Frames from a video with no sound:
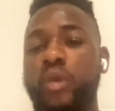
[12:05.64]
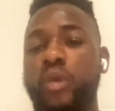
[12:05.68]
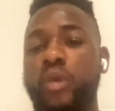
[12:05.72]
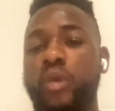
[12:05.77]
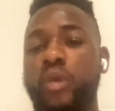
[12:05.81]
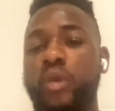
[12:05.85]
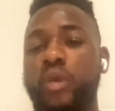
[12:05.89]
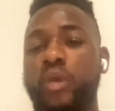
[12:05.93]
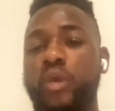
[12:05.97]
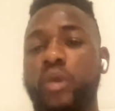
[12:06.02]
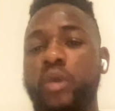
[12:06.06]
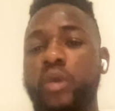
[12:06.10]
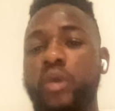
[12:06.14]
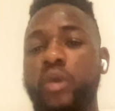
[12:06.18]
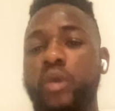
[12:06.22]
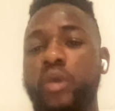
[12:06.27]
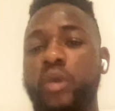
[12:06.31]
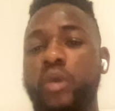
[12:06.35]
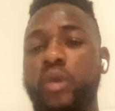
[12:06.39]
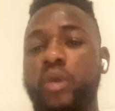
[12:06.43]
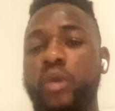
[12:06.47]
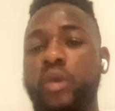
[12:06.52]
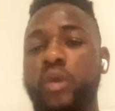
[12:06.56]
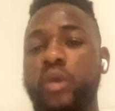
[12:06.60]
on one
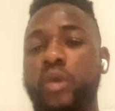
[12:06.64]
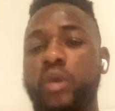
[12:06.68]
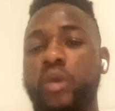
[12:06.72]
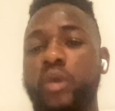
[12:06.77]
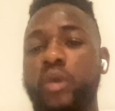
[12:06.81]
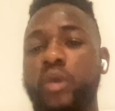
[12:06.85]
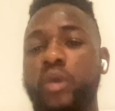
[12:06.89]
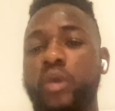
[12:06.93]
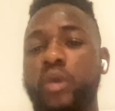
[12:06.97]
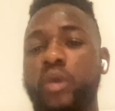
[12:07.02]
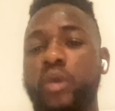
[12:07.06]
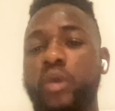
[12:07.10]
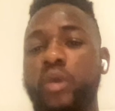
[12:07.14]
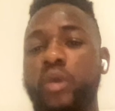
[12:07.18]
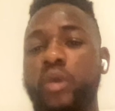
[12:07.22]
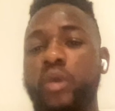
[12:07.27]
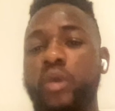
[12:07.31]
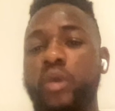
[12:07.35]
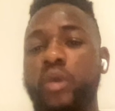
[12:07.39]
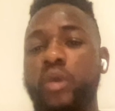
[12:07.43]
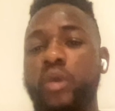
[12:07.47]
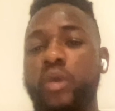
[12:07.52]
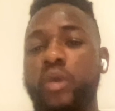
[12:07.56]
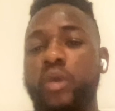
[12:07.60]
month,
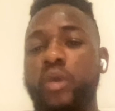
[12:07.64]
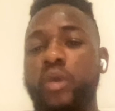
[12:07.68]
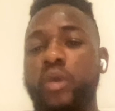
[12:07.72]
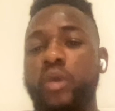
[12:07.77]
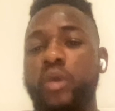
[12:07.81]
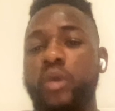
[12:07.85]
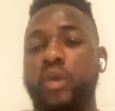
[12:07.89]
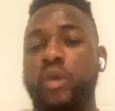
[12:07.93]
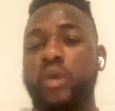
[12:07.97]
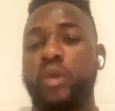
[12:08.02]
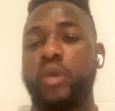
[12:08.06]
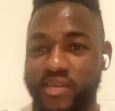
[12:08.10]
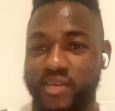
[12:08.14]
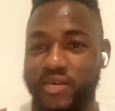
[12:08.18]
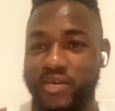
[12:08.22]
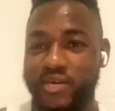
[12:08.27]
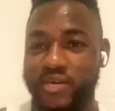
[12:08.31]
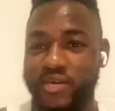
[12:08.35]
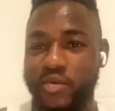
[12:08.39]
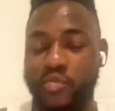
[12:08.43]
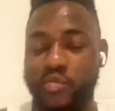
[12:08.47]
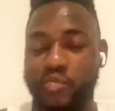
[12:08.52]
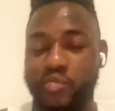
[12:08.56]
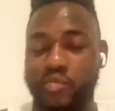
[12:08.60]
you know,
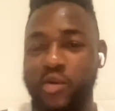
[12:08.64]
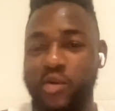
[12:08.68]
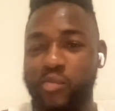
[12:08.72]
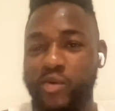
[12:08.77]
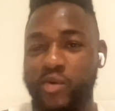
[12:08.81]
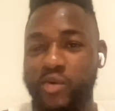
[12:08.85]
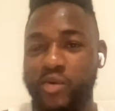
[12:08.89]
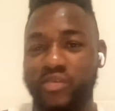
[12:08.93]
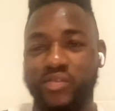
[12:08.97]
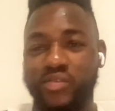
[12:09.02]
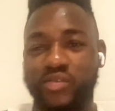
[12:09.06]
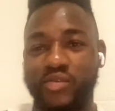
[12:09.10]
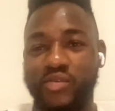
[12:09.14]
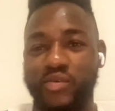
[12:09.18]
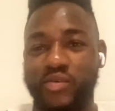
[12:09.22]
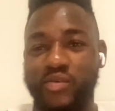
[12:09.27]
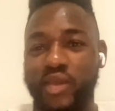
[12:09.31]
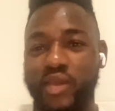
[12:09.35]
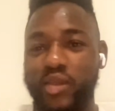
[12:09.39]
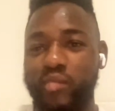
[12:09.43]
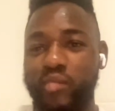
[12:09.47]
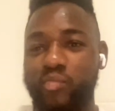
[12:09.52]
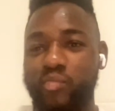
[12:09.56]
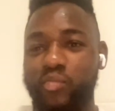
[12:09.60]
on one month
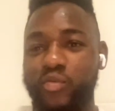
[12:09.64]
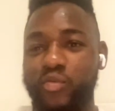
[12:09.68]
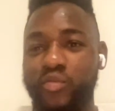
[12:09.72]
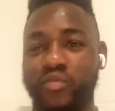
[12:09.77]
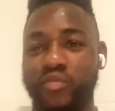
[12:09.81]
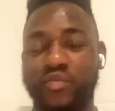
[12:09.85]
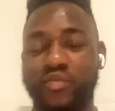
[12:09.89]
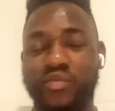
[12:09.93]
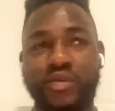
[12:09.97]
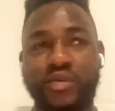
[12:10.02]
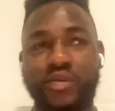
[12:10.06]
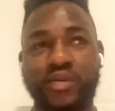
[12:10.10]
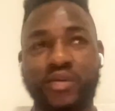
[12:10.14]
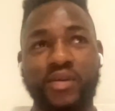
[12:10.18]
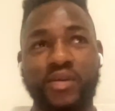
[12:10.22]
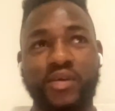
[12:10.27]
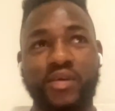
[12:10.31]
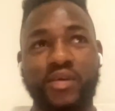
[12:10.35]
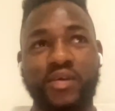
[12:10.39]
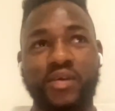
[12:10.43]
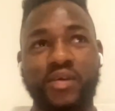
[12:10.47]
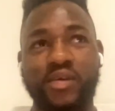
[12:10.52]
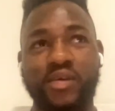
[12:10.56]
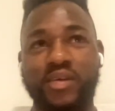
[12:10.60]
you can improve
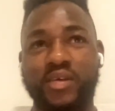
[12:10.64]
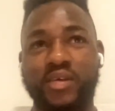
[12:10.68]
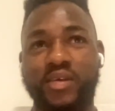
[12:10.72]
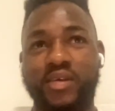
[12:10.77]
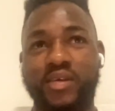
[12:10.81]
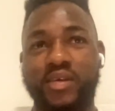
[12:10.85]
uh,